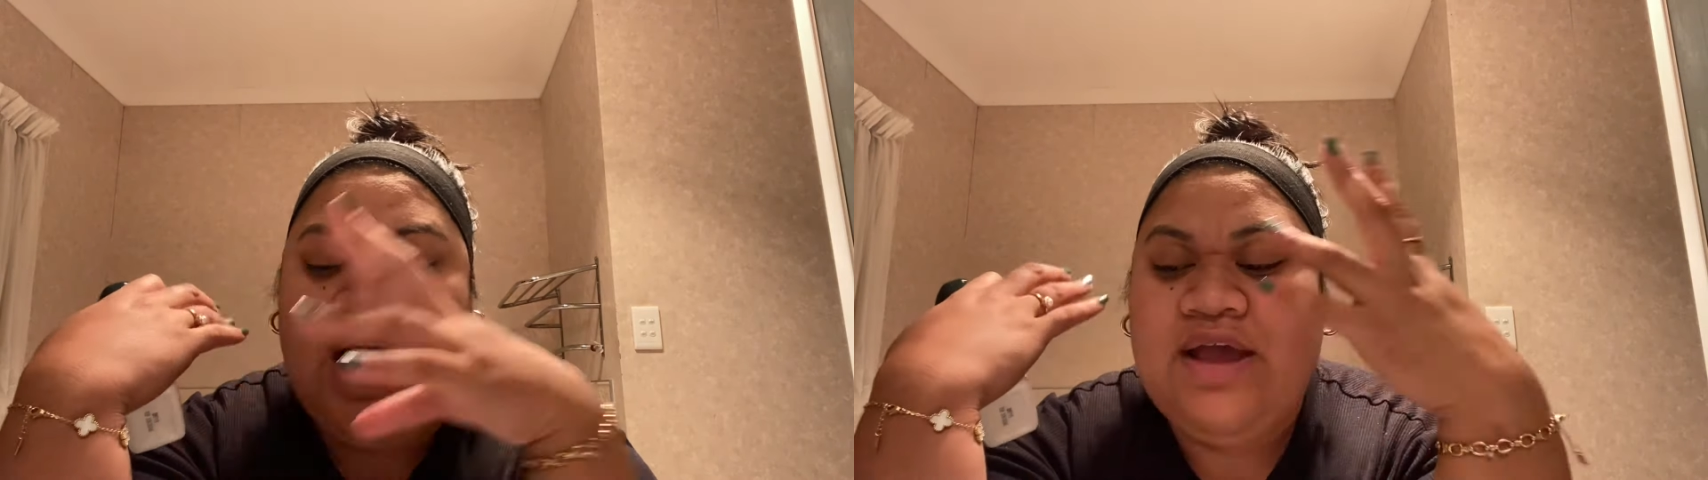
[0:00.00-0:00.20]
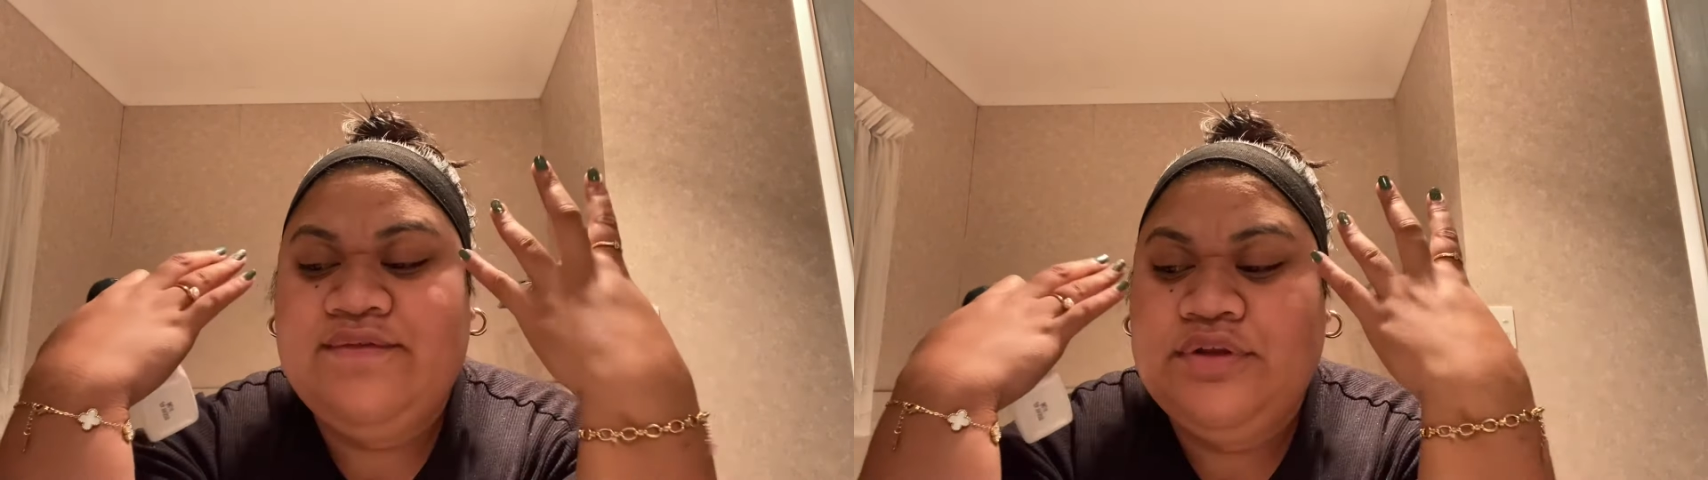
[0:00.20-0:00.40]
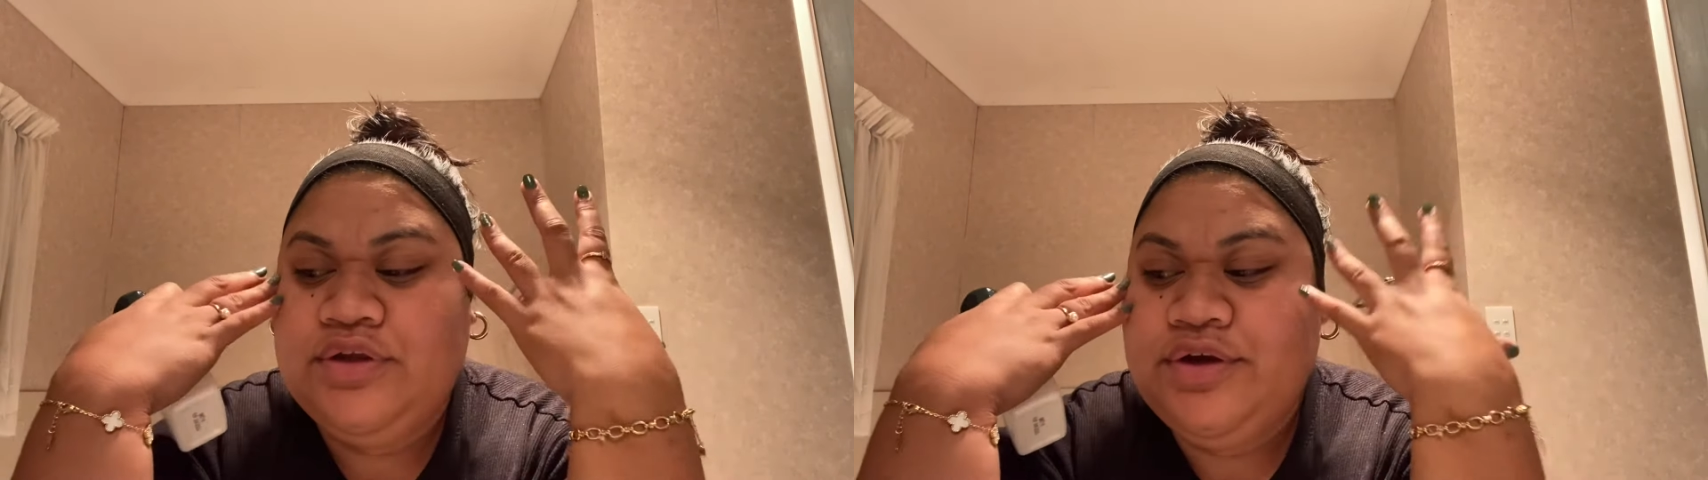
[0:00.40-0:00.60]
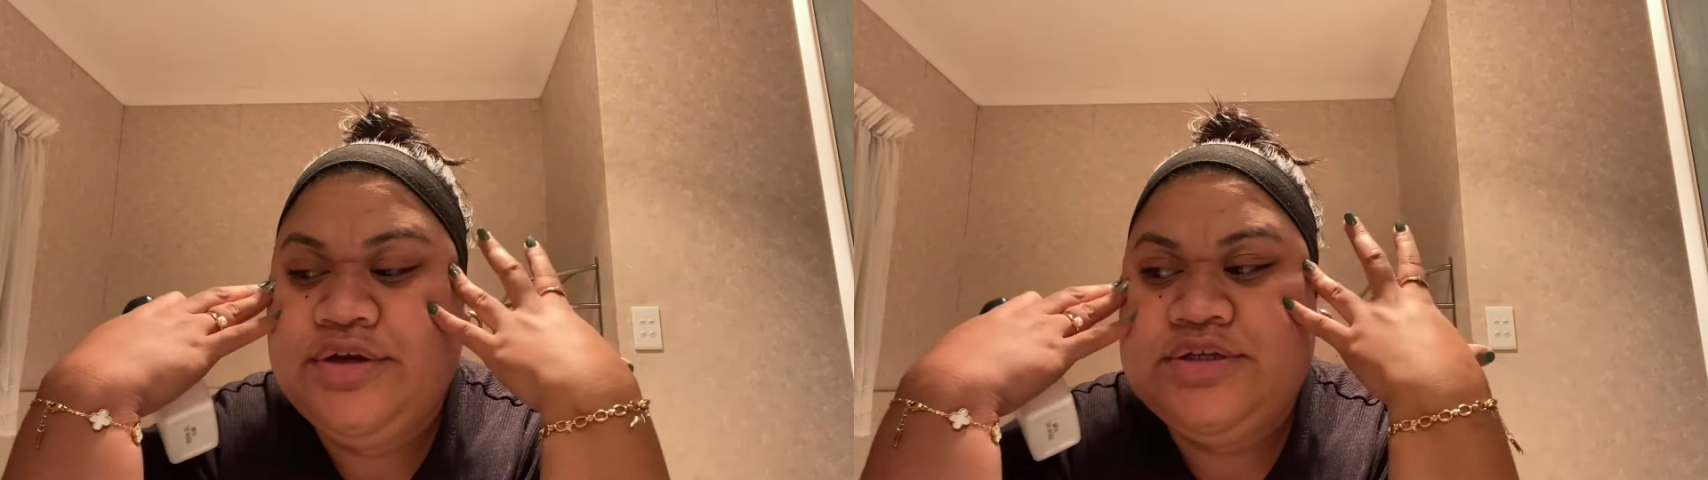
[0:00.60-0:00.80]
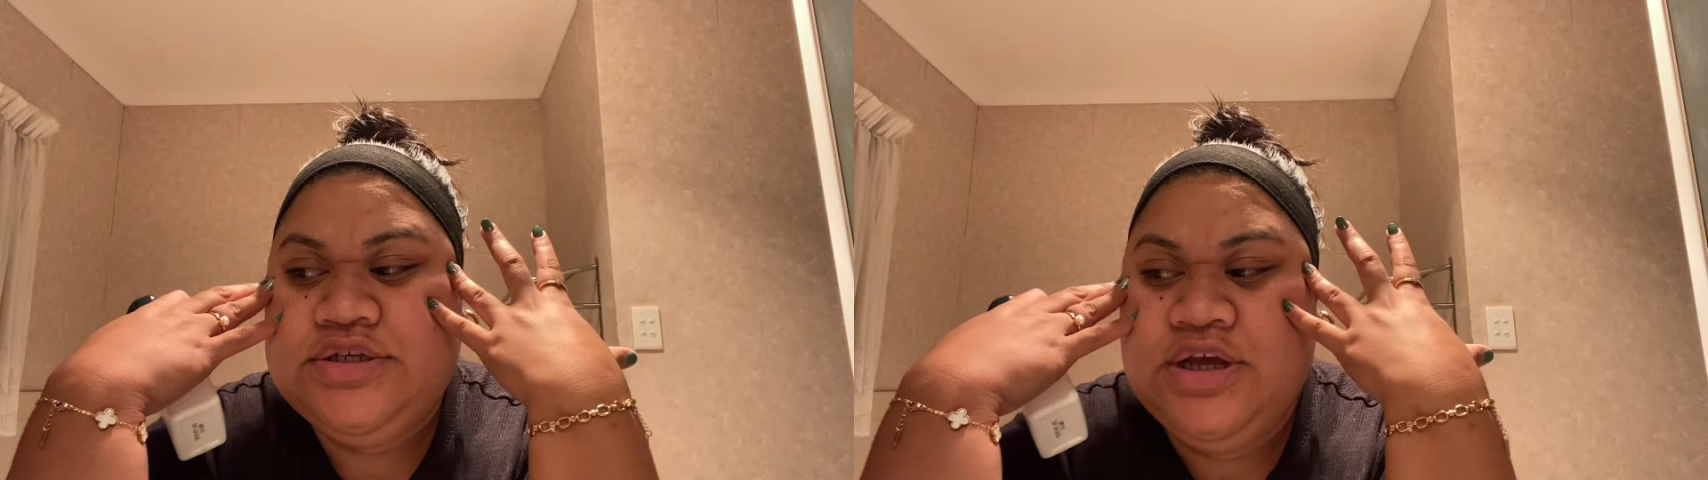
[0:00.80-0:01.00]
I've
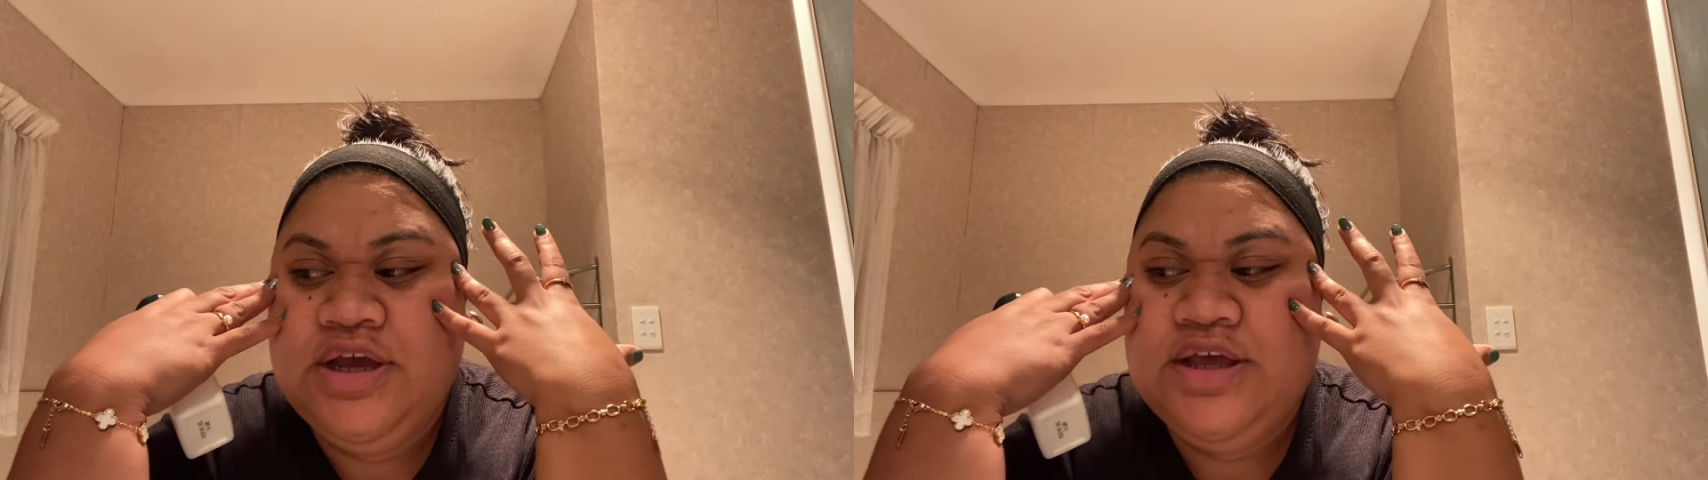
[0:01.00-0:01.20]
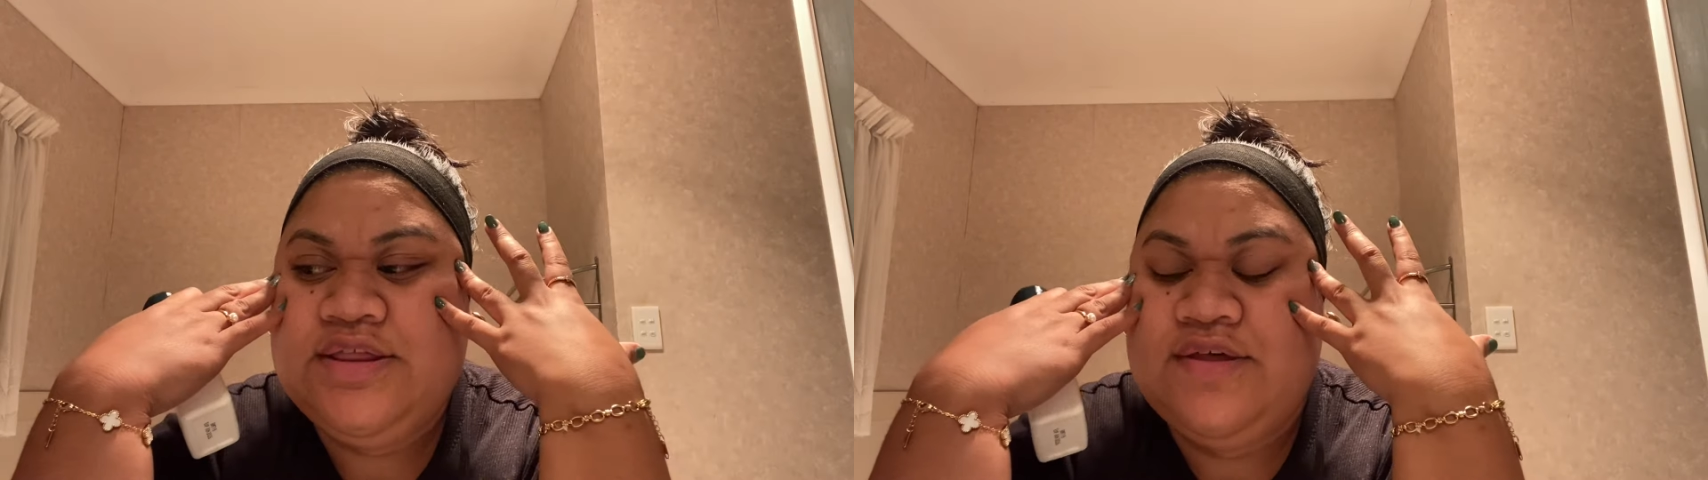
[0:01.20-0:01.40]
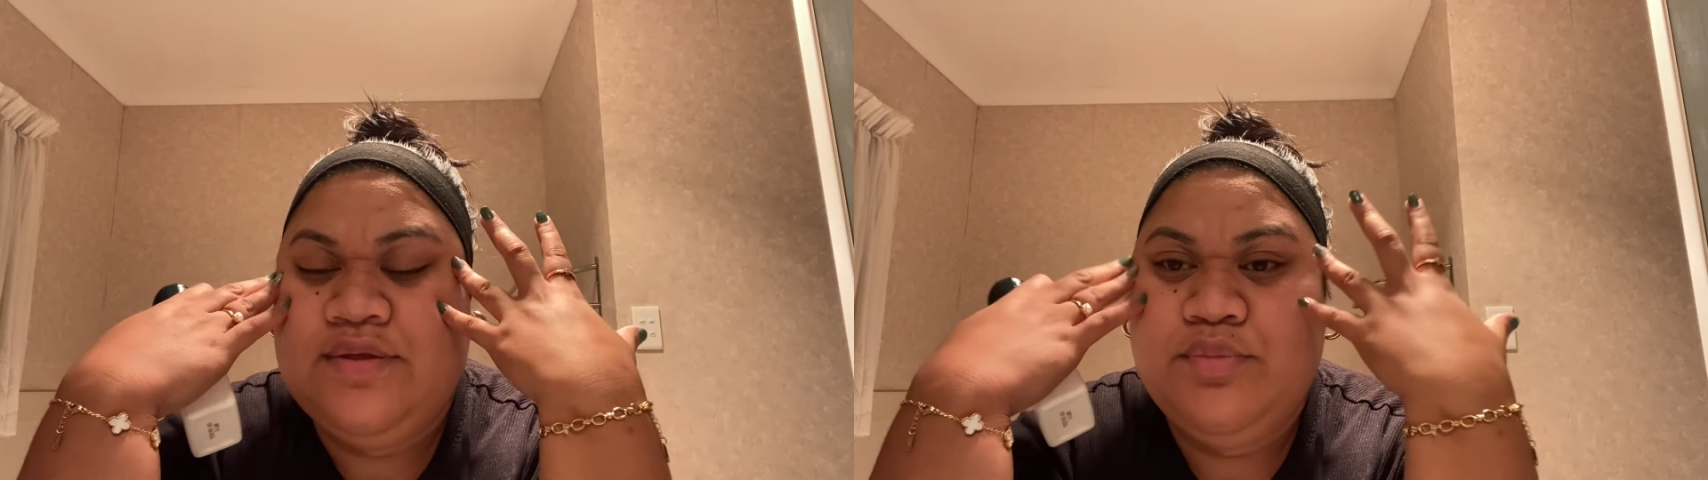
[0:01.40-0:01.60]
learned that